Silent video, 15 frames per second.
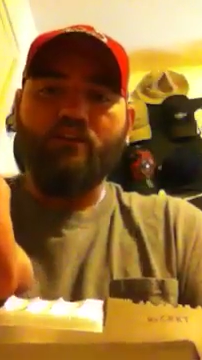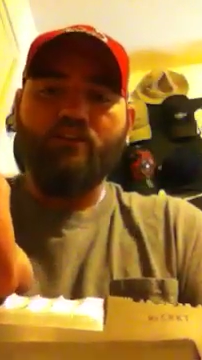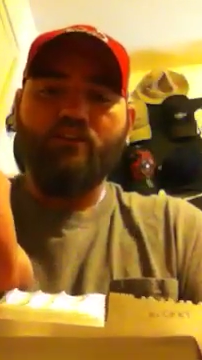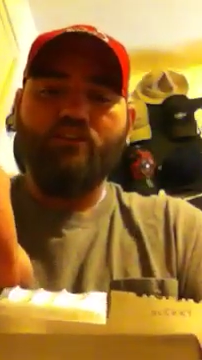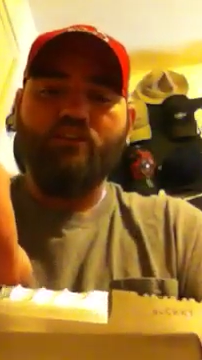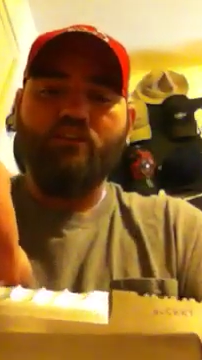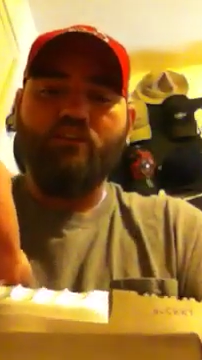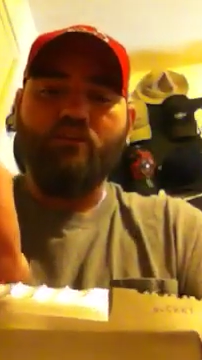
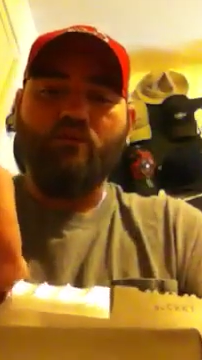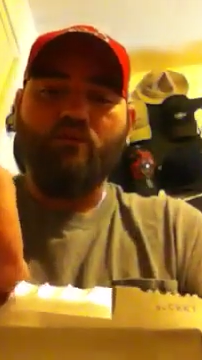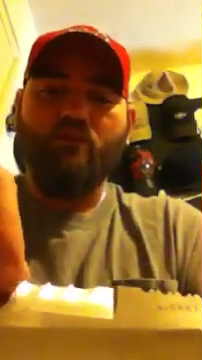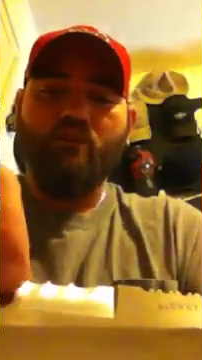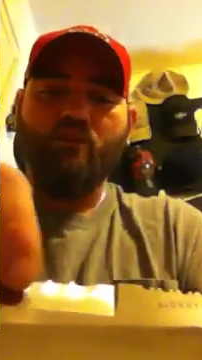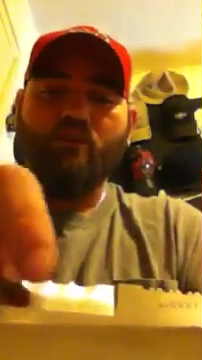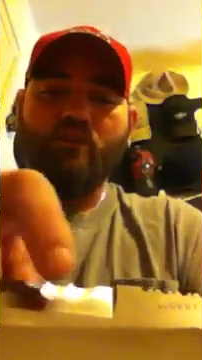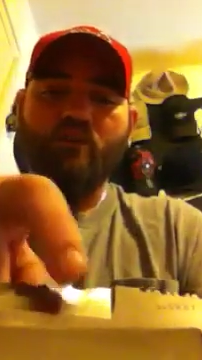So,
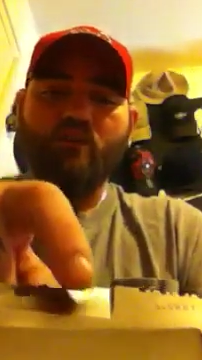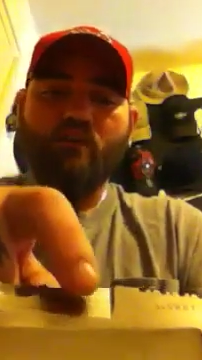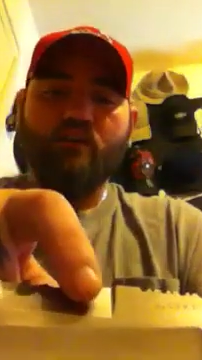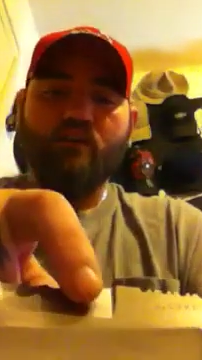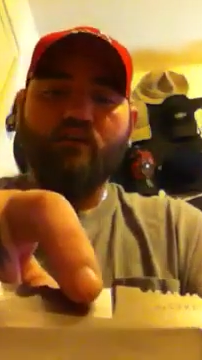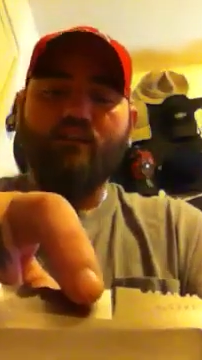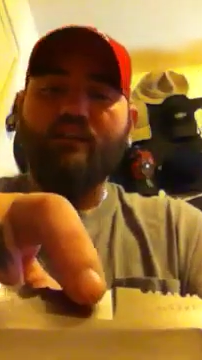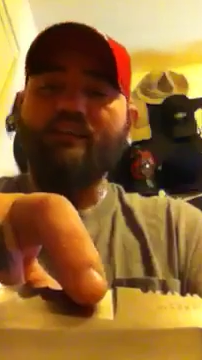
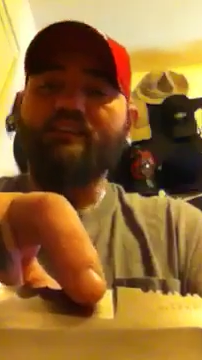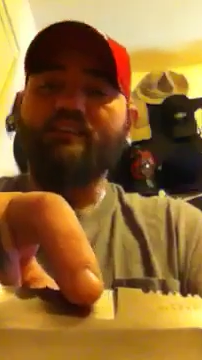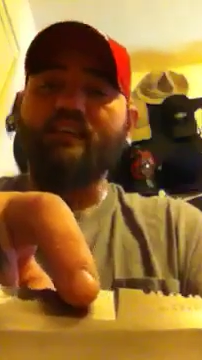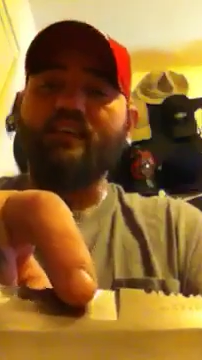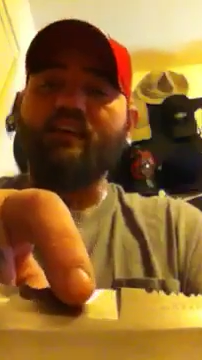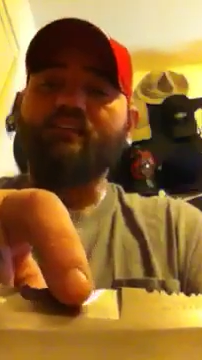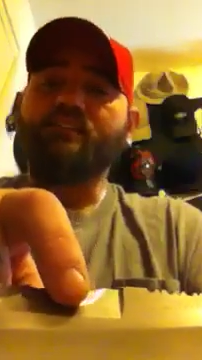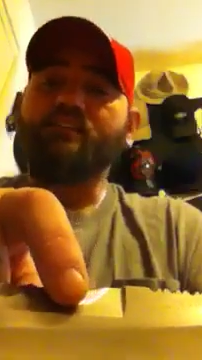these
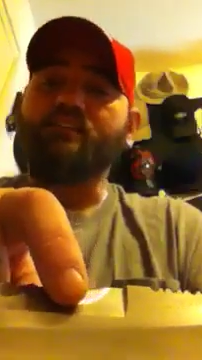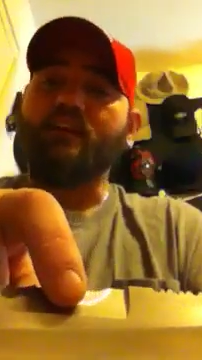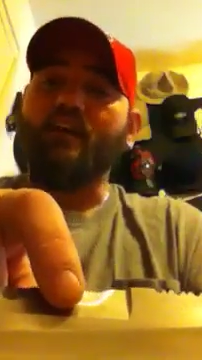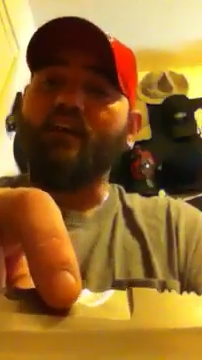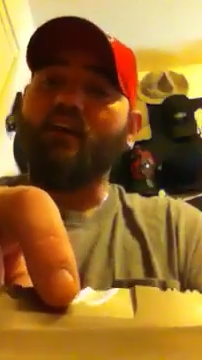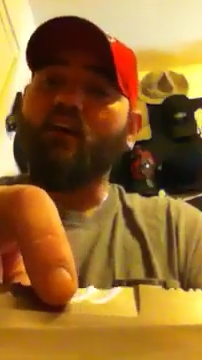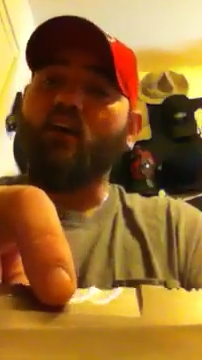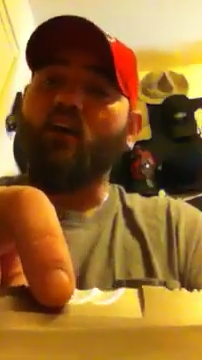things
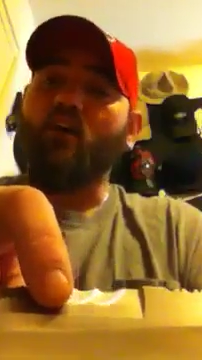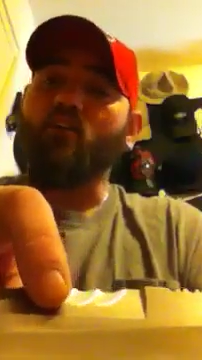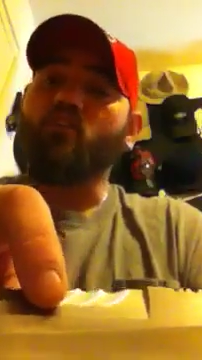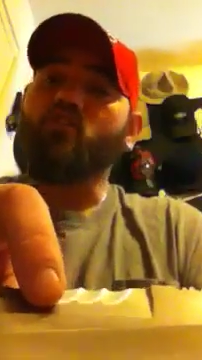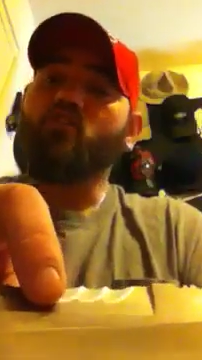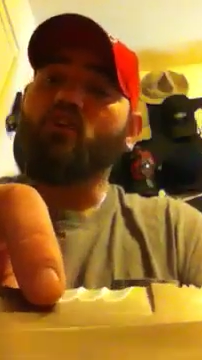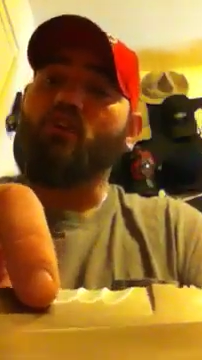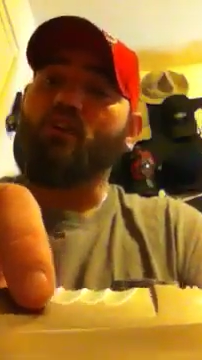stay on
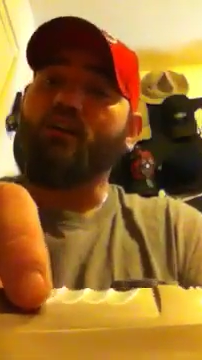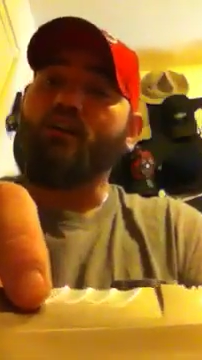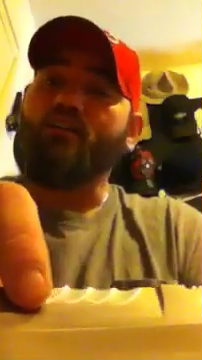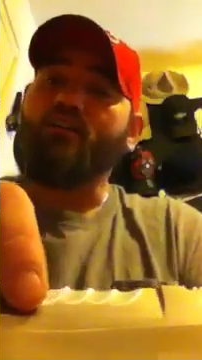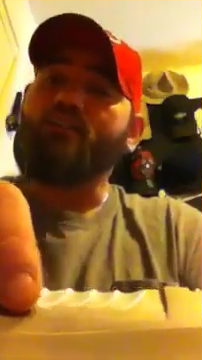target.